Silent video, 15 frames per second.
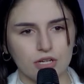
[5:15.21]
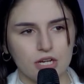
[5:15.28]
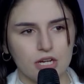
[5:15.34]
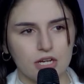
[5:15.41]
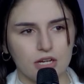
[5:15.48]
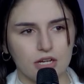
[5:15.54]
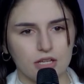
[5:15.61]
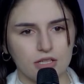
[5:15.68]

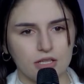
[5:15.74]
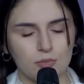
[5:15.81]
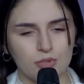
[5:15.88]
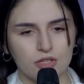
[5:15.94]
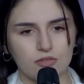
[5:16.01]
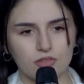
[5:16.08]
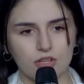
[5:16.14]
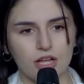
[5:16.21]
with a
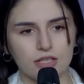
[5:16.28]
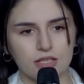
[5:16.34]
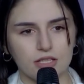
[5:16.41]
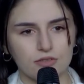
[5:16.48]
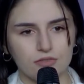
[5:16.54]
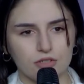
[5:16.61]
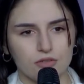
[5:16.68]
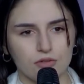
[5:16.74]
barbed
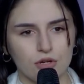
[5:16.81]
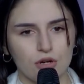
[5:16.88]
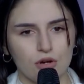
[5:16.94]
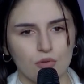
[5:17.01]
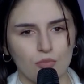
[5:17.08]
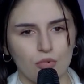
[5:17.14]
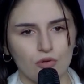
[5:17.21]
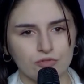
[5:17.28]
wire,
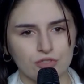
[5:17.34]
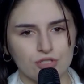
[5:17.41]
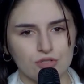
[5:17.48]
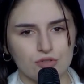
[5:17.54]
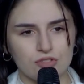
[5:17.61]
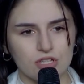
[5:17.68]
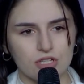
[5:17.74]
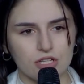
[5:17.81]

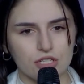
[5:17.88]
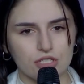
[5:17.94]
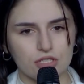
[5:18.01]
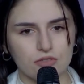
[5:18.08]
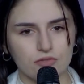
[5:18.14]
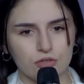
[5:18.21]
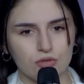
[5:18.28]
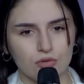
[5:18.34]
which
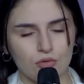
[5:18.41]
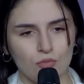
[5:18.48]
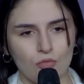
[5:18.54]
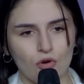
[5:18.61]
means it